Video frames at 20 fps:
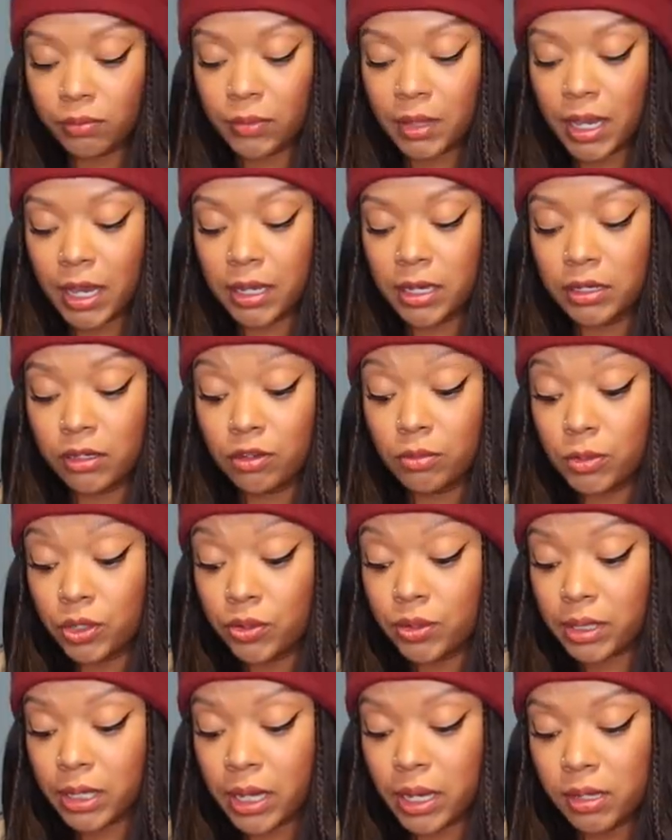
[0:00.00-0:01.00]
I can
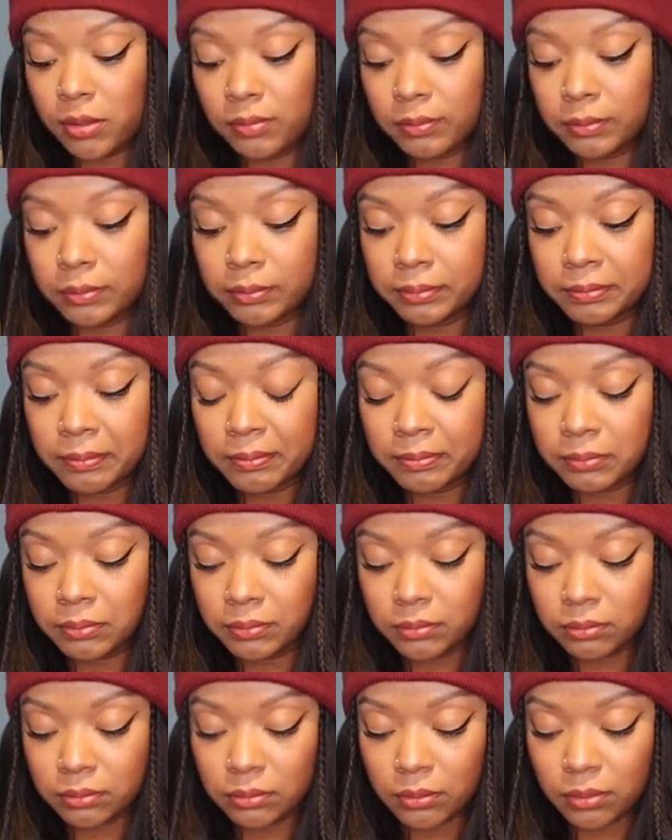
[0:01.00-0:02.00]
communicate
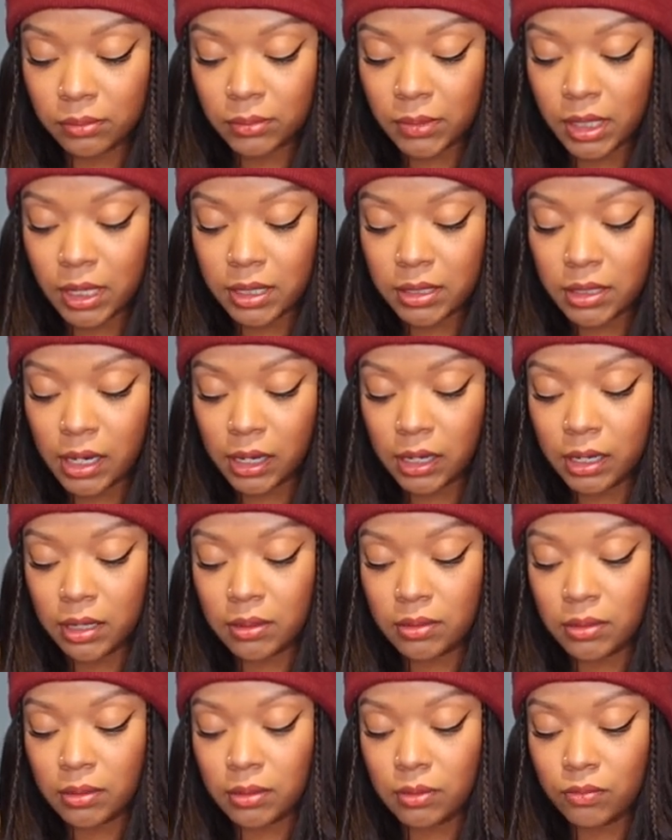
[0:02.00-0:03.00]
and I
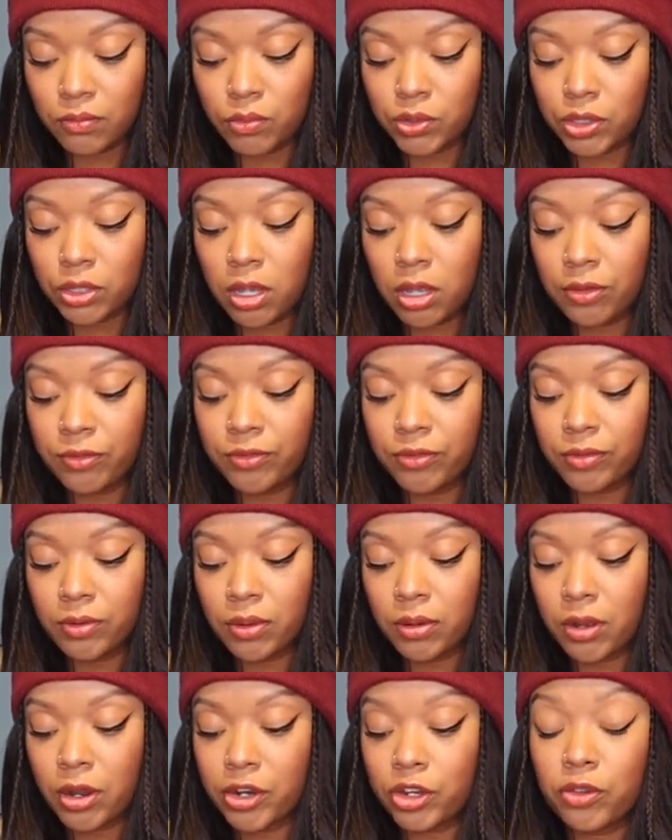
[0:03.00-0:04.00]
can resolve
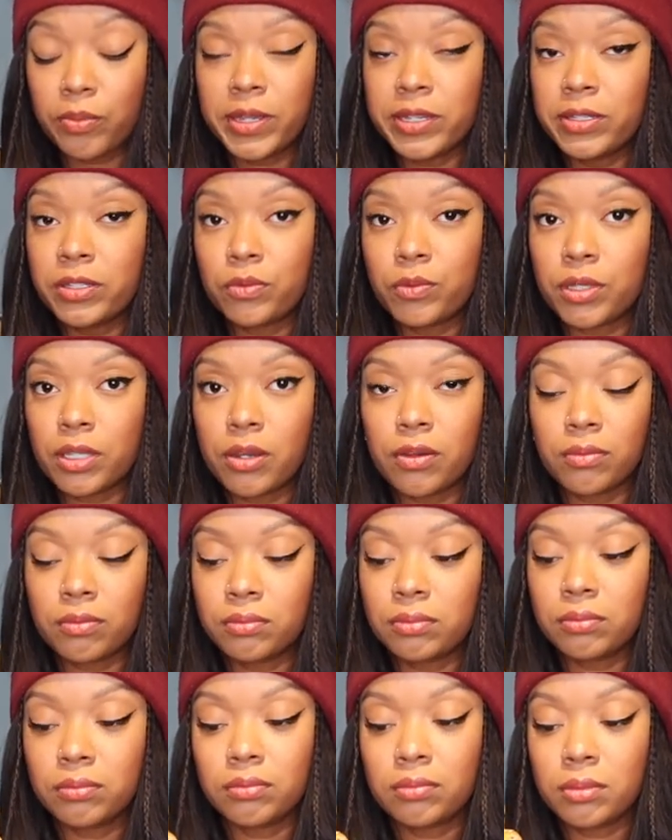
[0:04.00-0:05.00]
arguments without
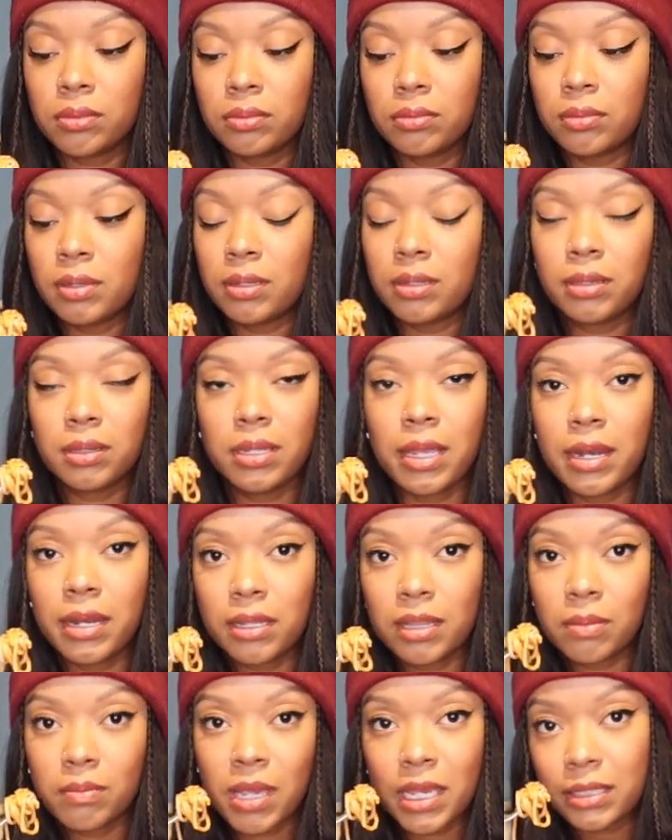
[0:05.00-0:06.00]

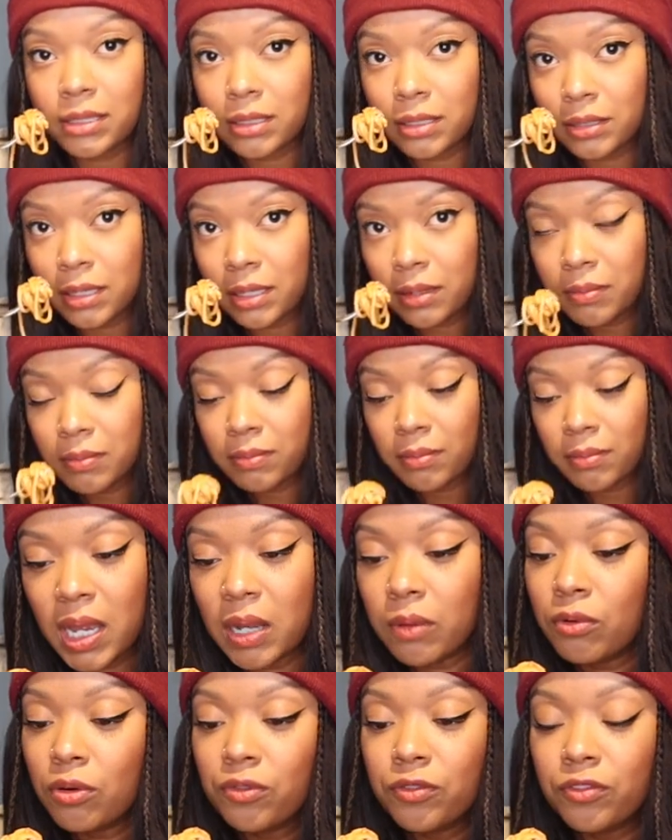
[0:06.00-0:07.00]
letting them escalate.
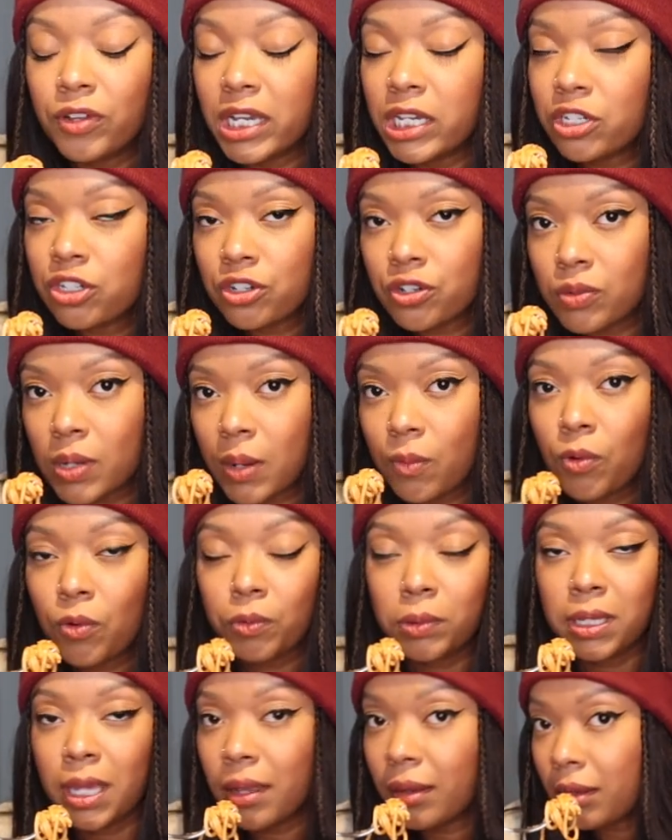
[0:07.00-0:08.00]
I won't fight you. I
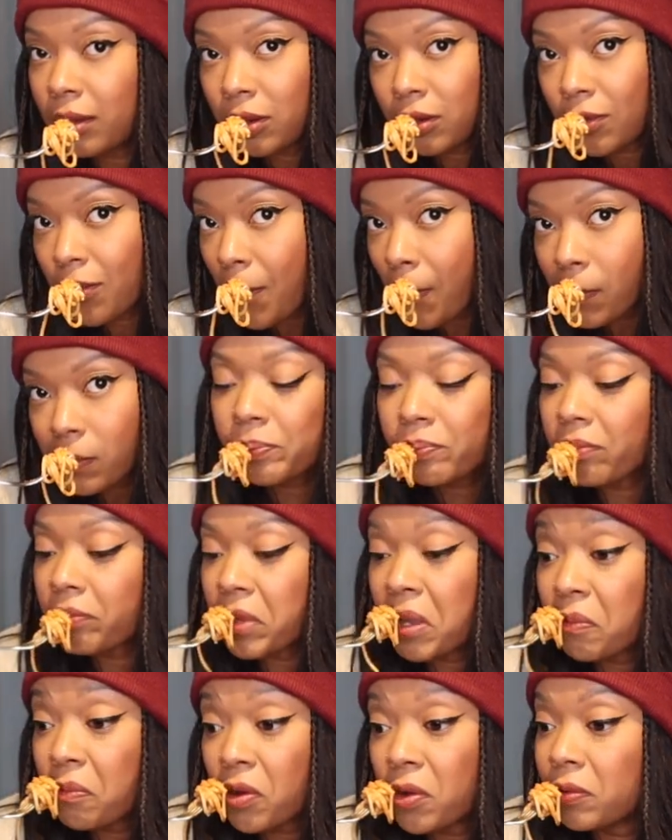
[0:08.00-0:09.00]
won't yell at you.
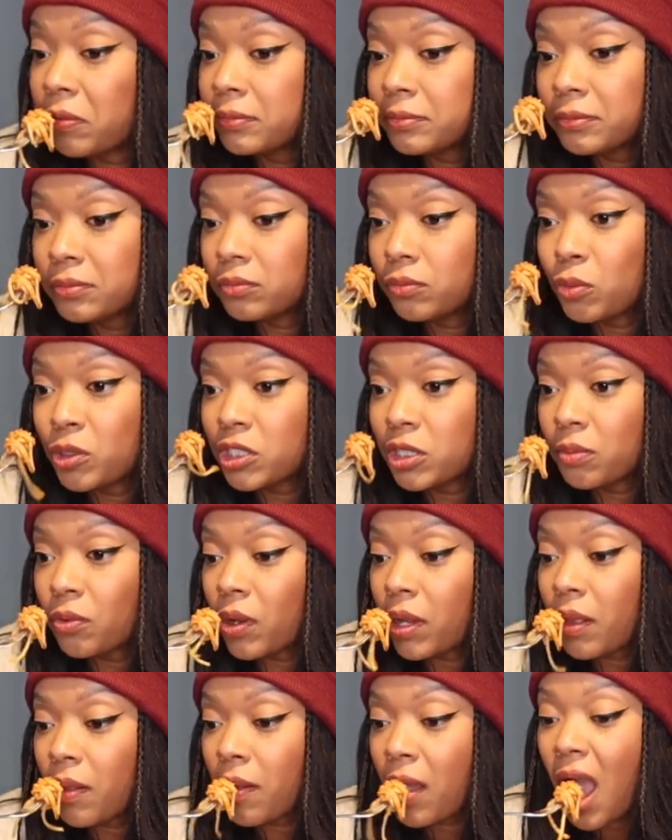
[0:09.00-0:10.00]
I won't. What's the
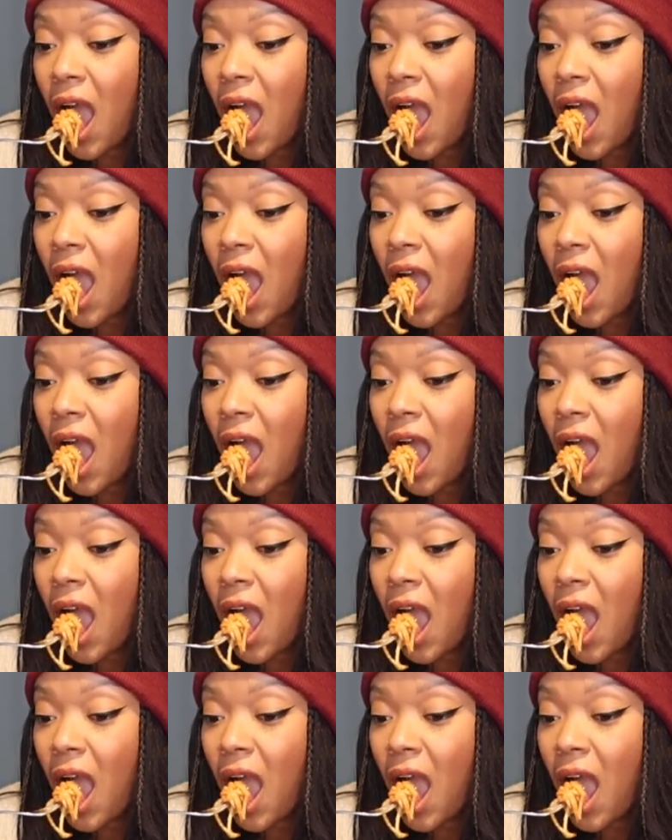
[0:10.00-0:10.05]
point?